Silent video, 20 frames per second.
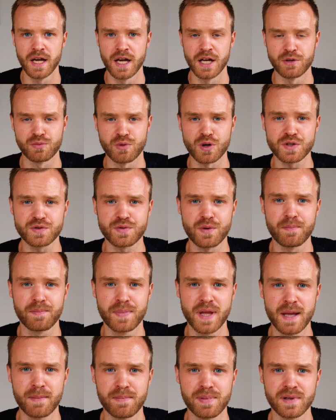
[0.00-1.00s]
It was from
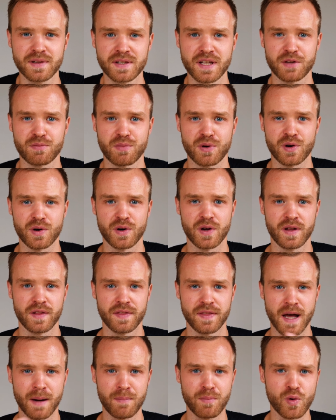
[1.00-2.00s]
people that were,
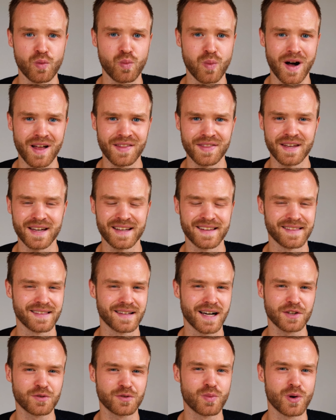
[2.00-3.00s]
number one,
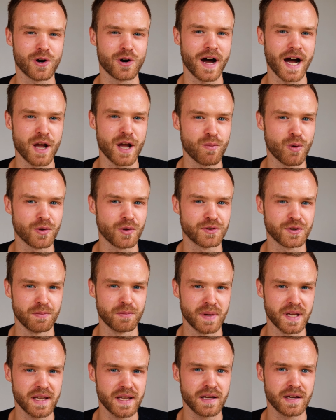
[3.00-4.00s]
not where I want to
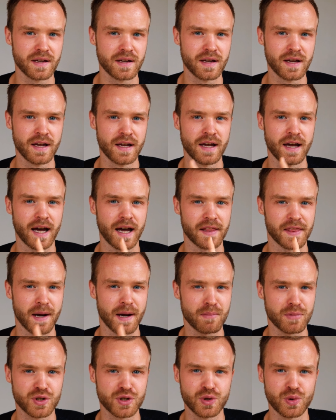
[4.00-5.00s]
be, and
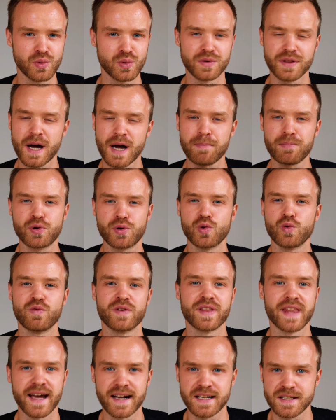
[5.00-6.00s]
number two, not
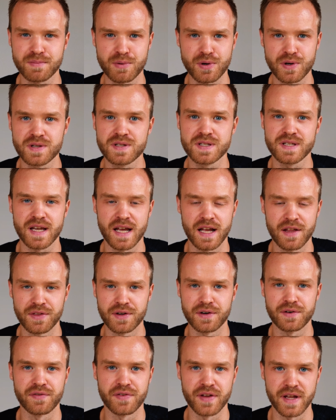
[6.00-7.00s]
proven experts in
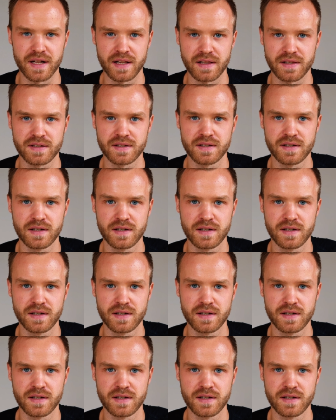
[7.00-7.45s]
their field.